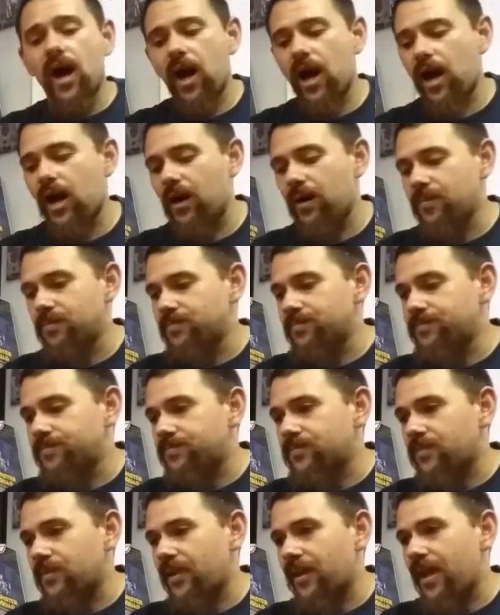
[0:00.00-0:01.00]
And,
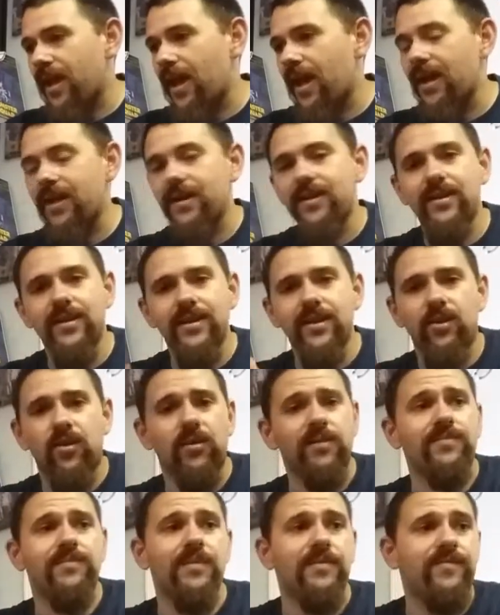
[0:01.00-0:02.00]

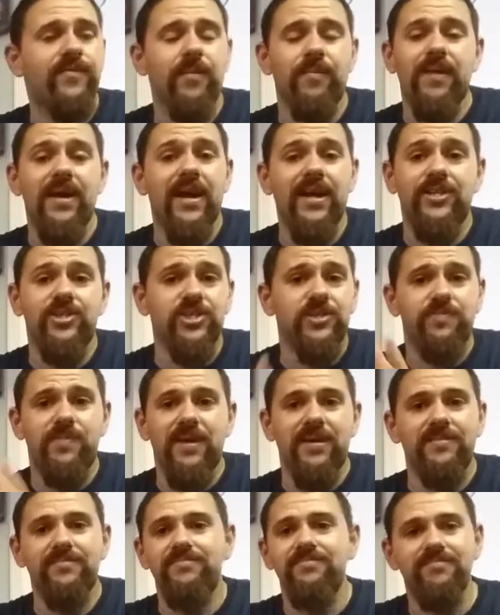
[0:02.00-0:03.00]
from there, it's just
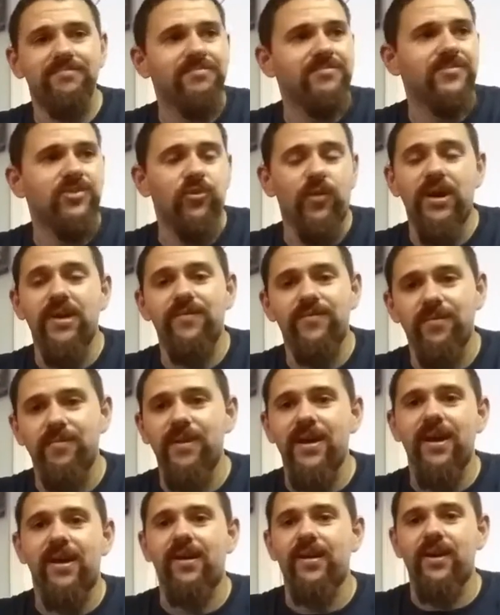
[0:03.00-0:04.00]
been great from
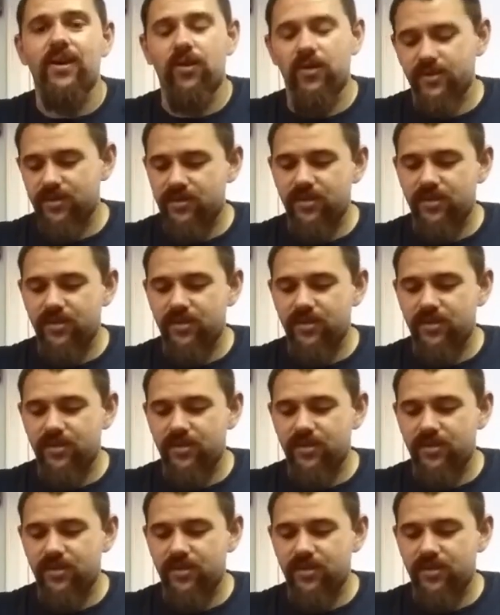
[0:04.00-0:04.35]
there.